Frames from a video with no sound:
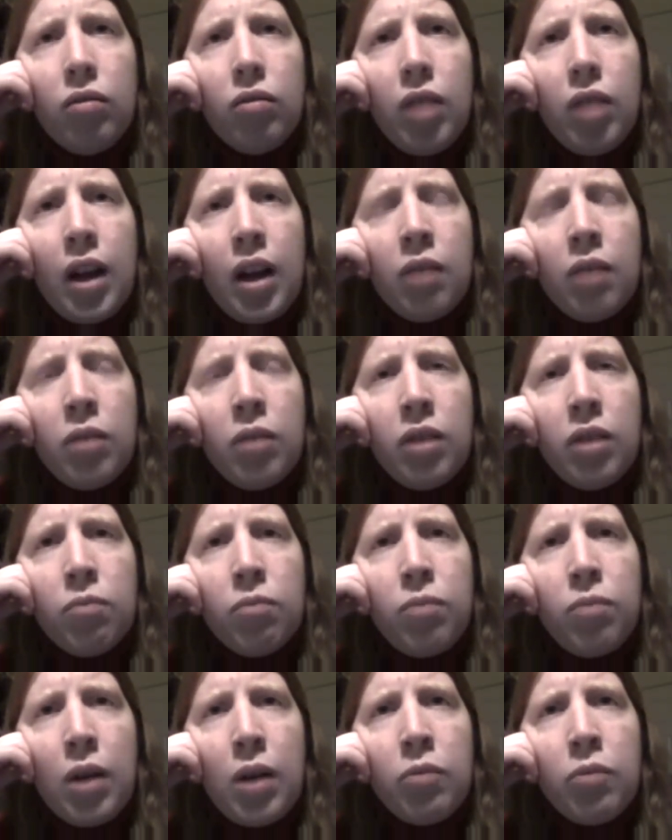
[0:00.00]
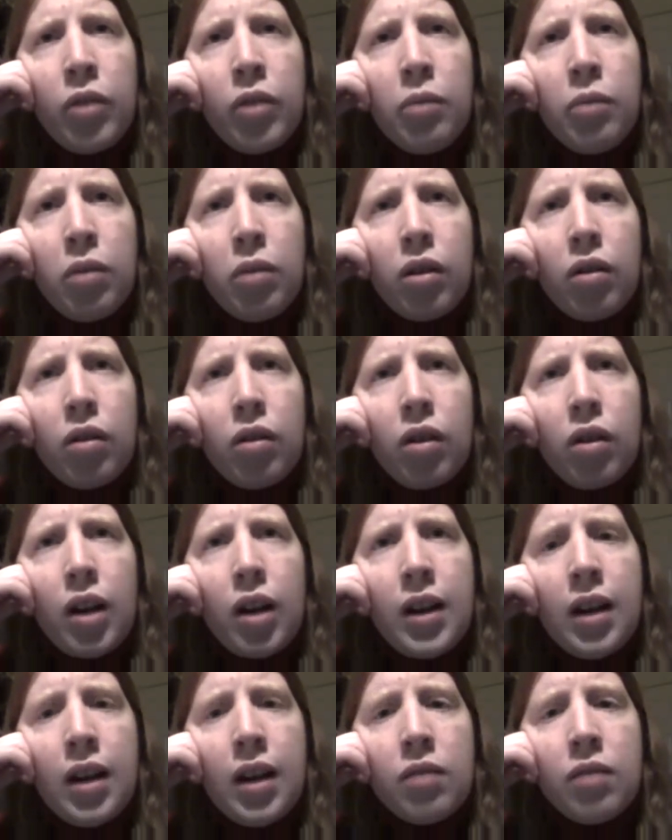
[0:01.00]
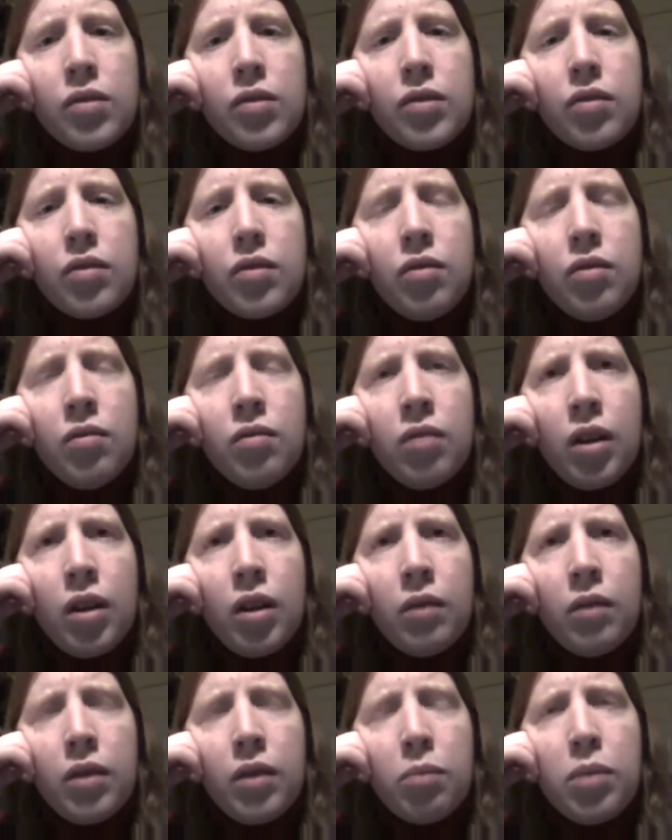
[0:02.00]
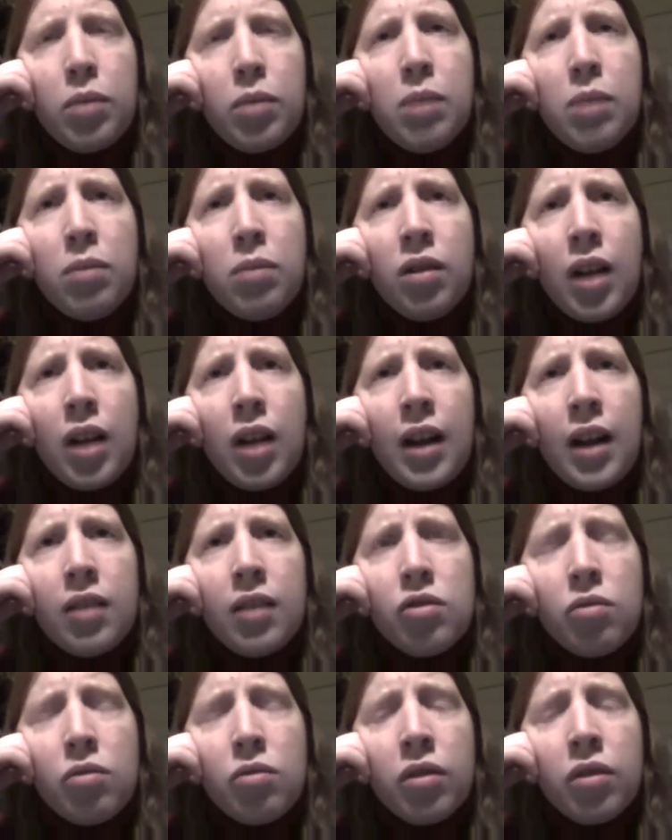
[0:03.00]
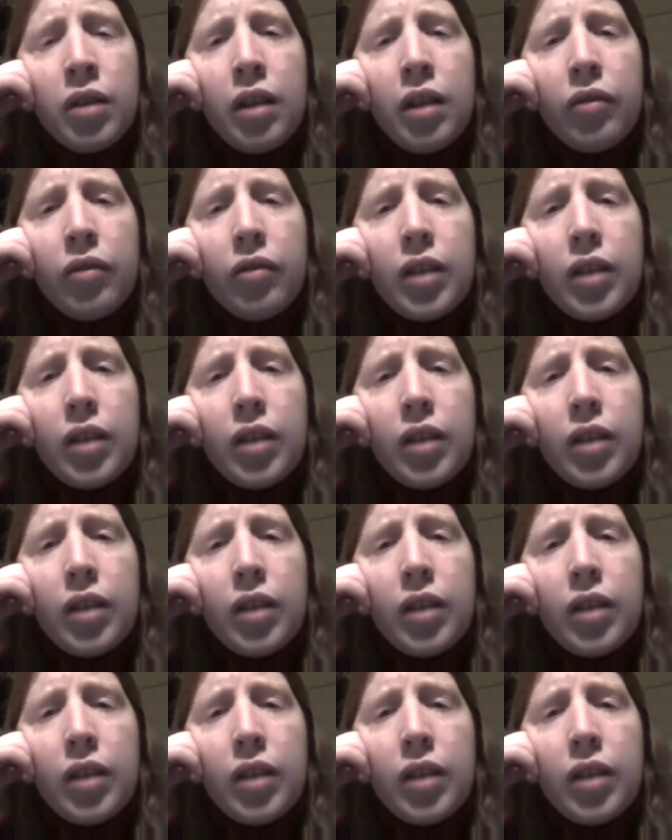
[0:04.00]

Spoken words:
and when Bob Greenberger announced to the people at Shore Leave